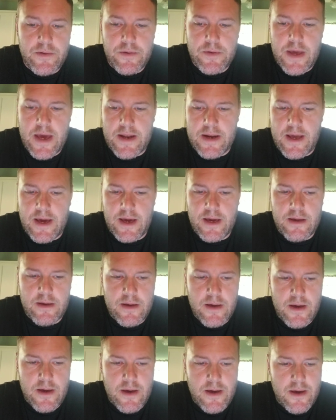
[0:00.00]
that day,
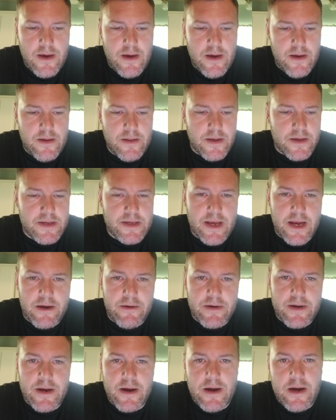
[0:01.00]
the
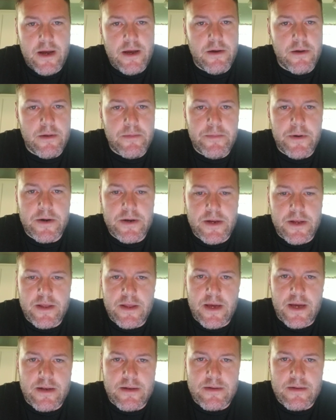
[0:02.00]
secretary or the person
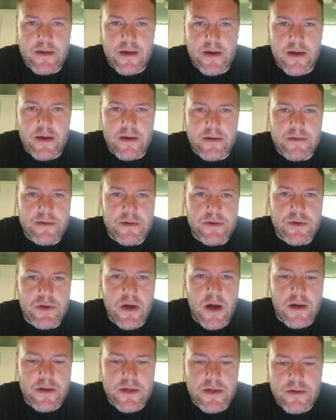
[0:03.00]
that you
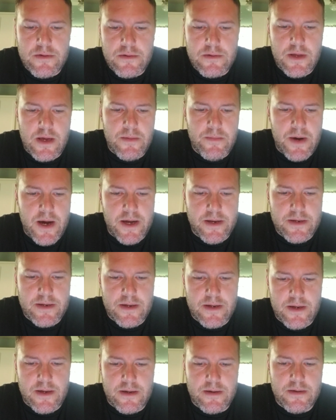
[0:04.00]
talk to, they might
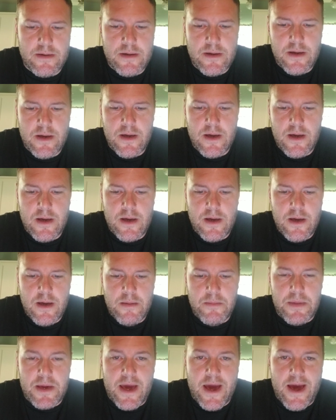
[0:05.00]

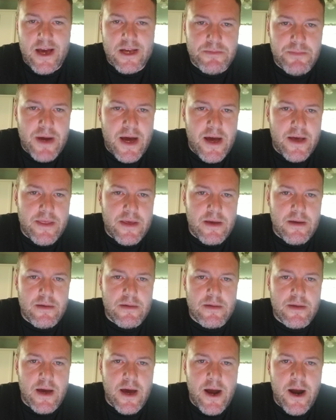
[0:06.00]
be asked by the
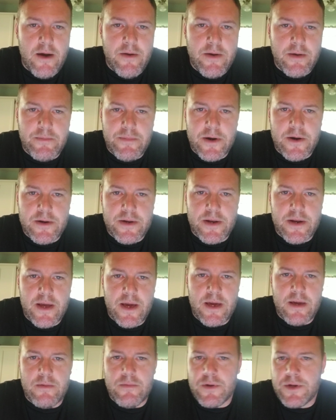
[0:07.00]
hiring person,
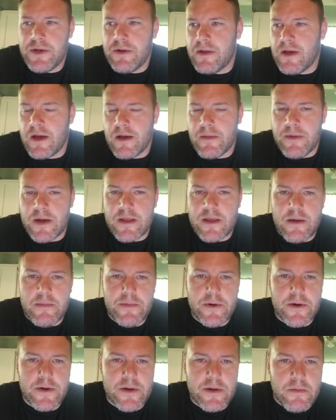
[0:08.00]
"Hey, what'd you think about that
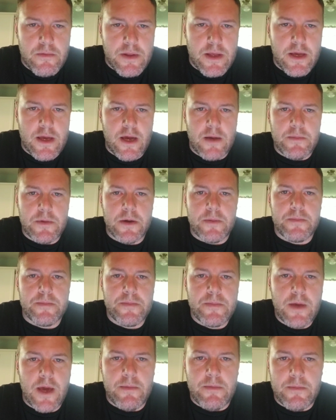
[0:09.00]
person when they came
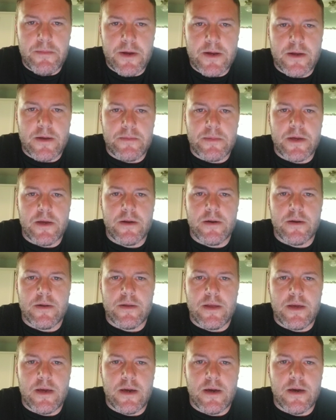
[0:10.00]
and picked up
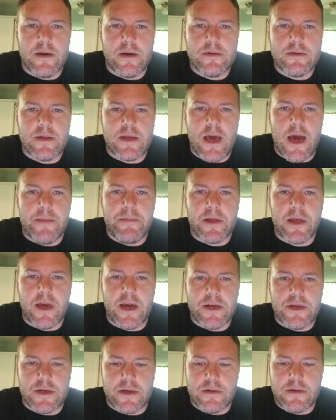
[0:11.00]
the
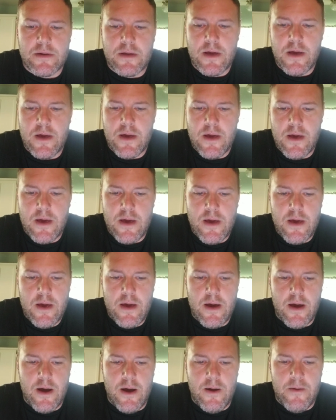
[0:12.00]
application?
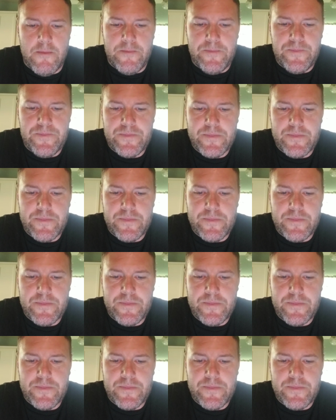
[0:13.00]
Um,